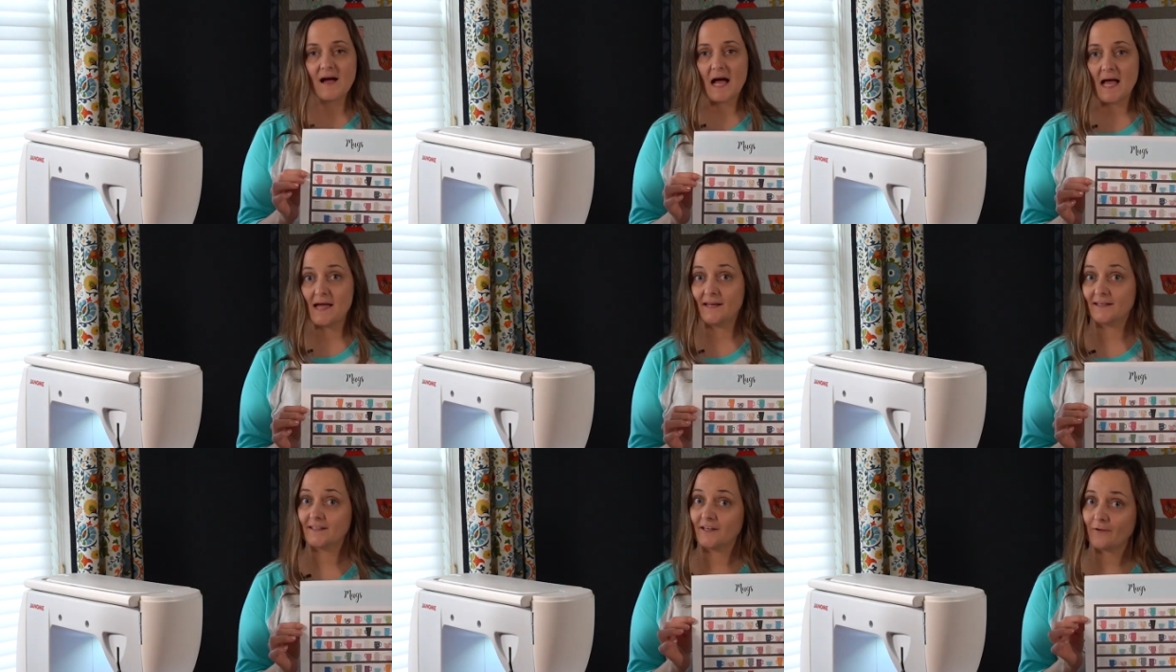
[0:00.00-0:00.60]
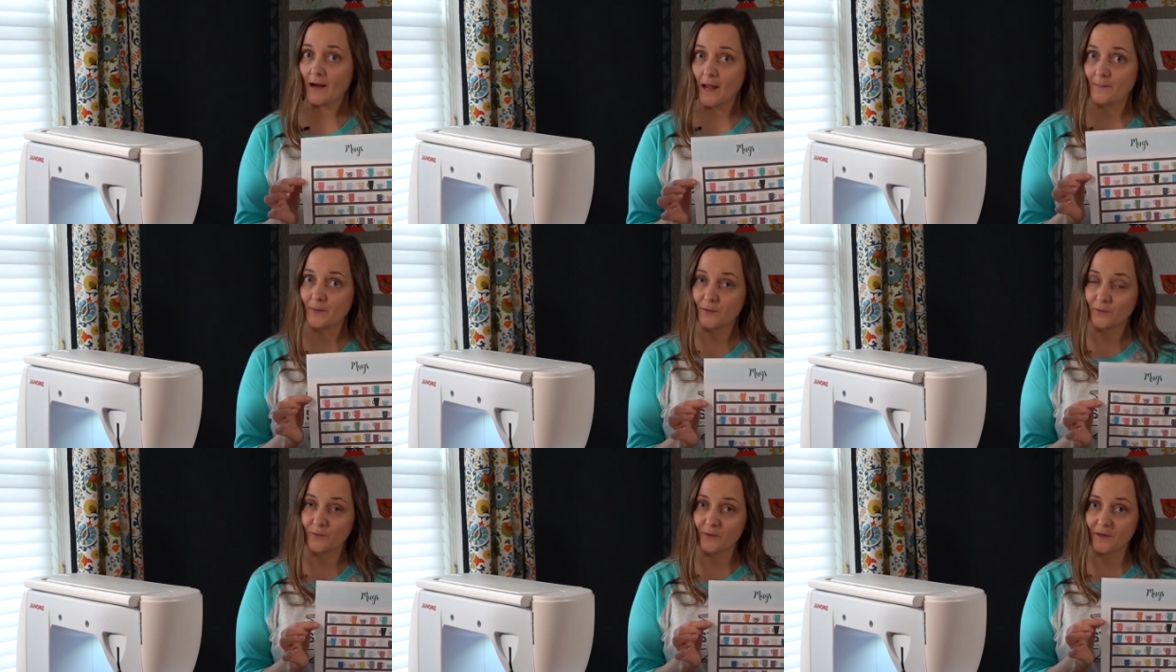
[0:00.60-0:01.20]
and grab
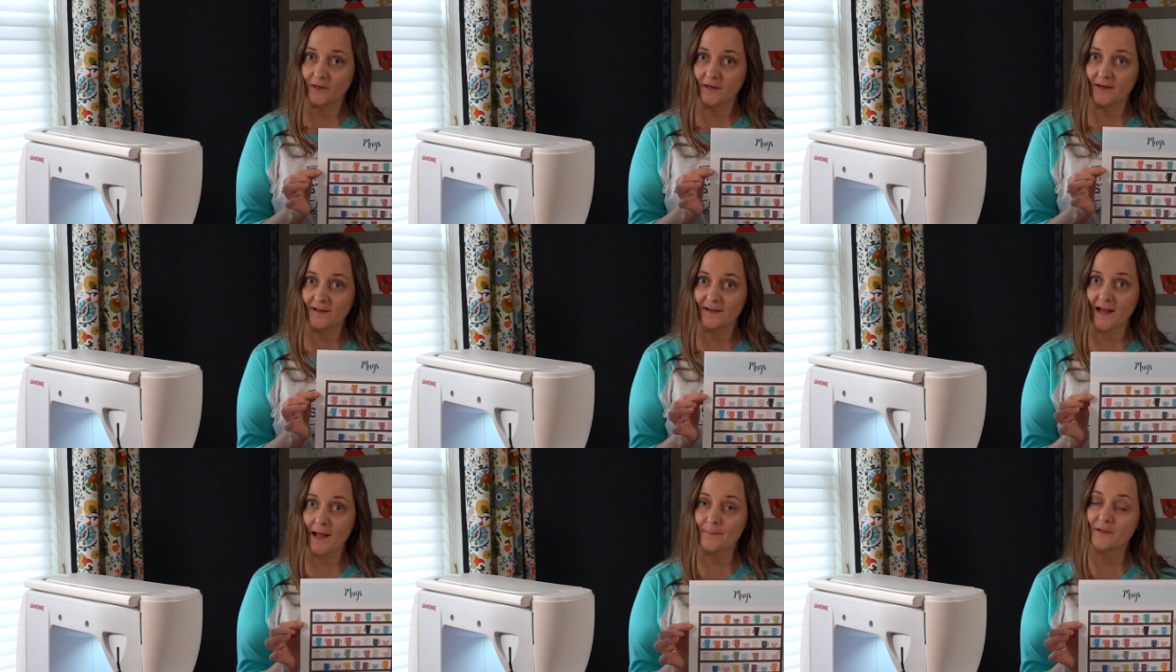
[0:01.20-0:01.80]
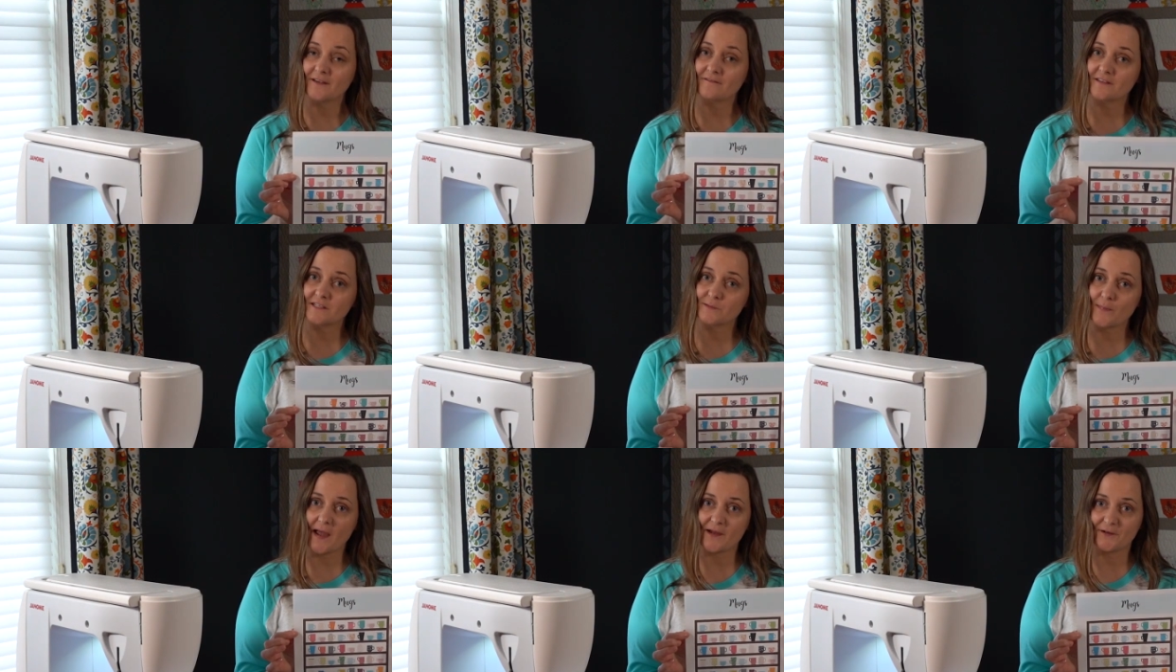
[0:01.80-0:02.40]
your copy of
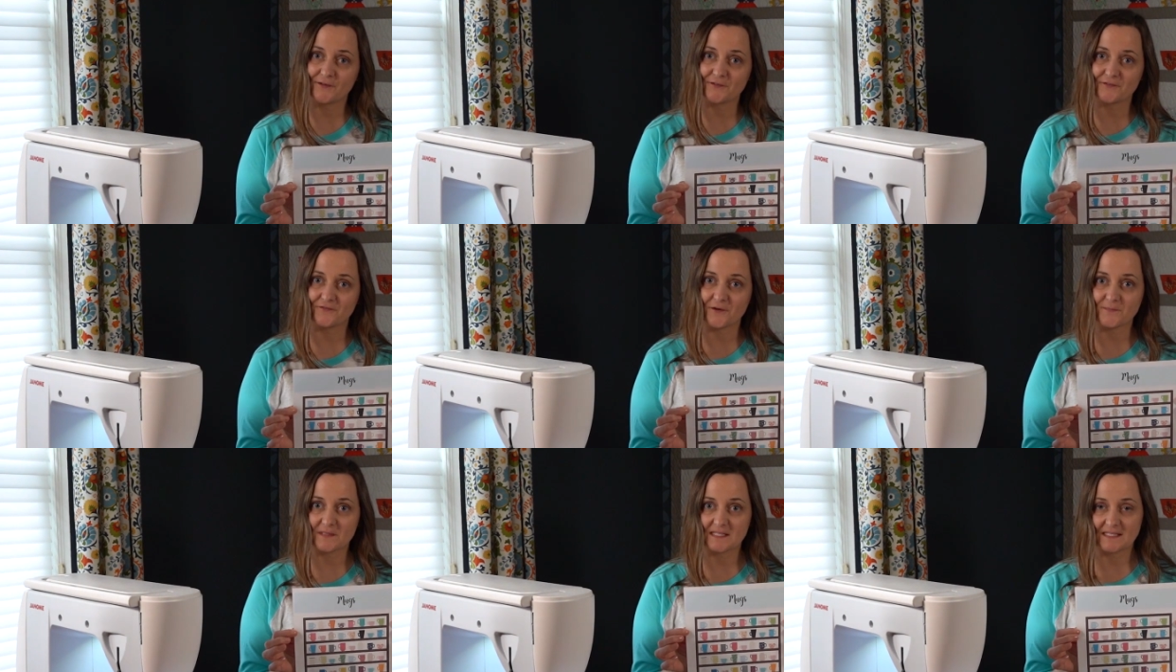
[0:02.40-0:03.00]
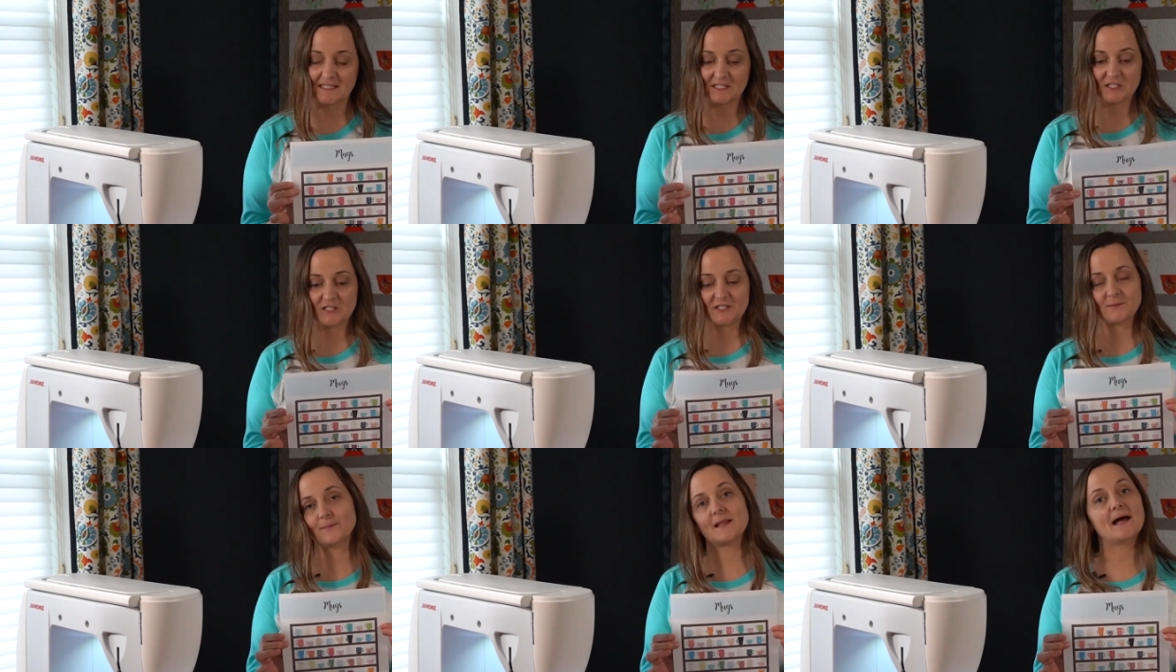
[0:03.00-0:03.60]
this pattern from
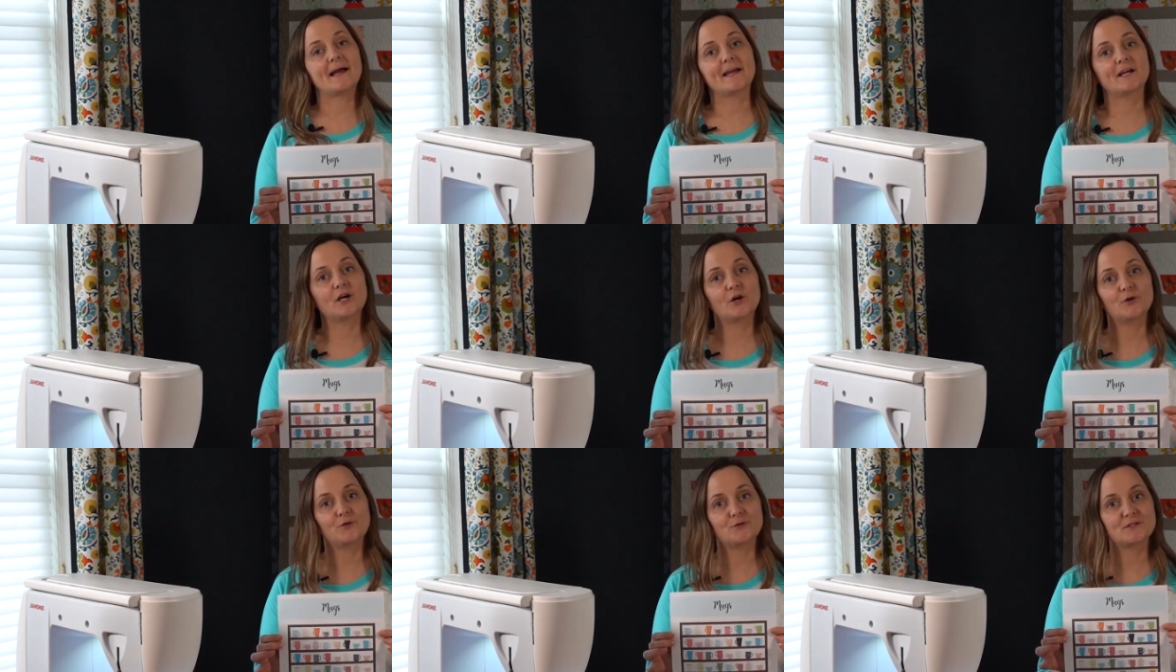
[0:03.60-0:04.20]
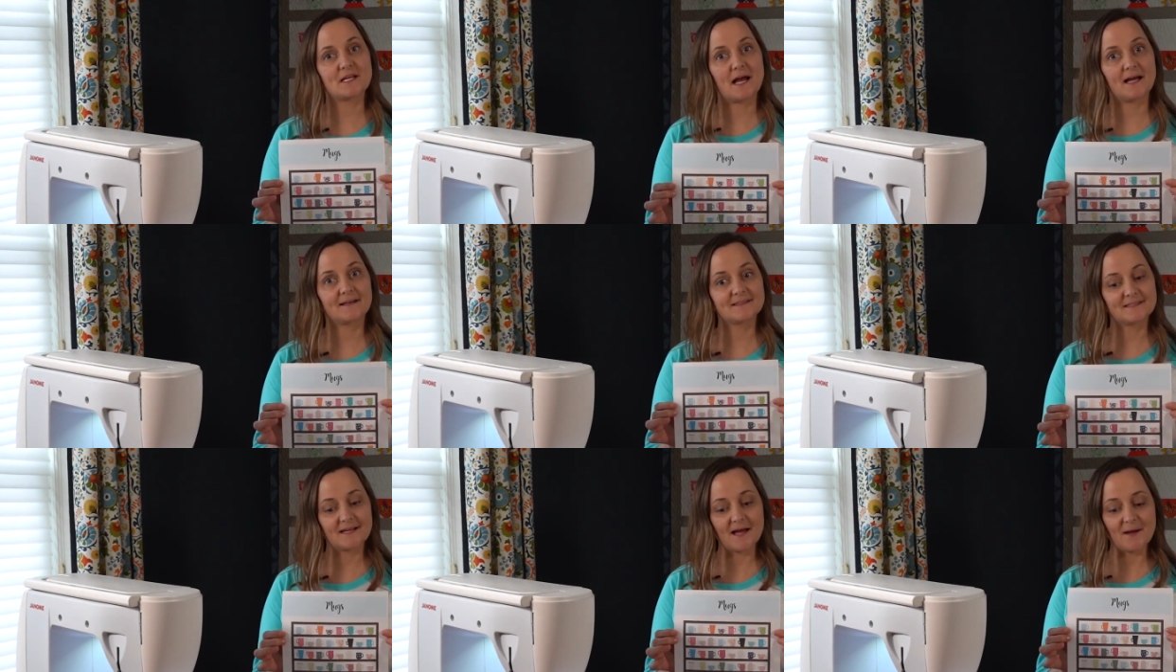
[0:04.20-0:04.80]

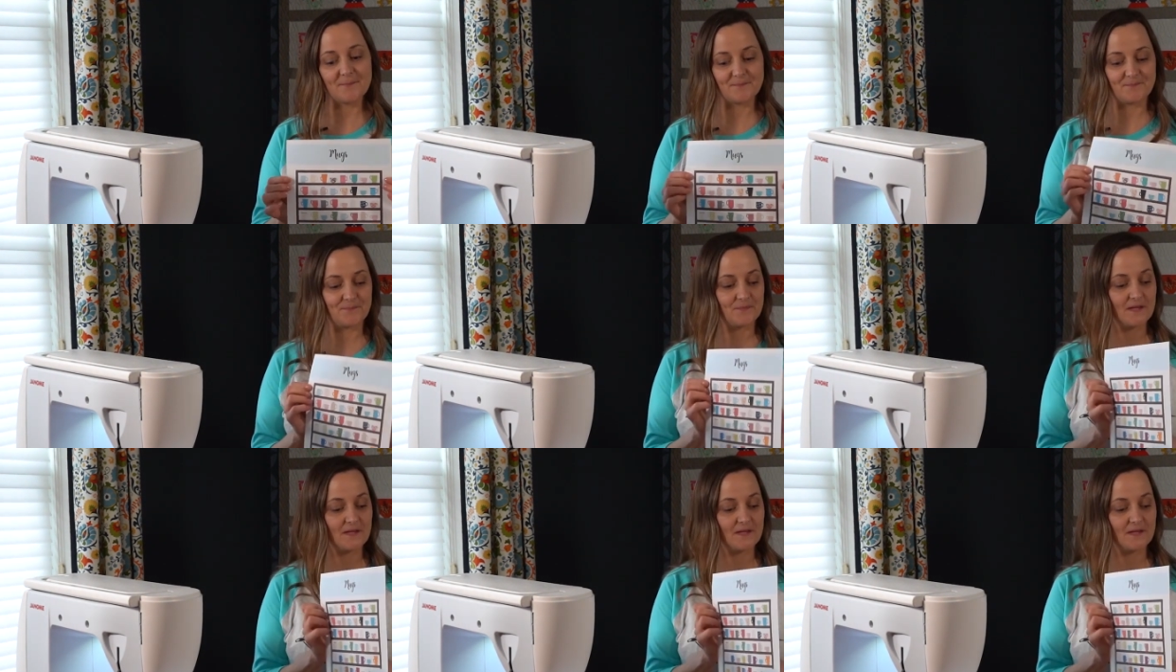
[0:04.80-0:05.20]
stitchsupplyco.com.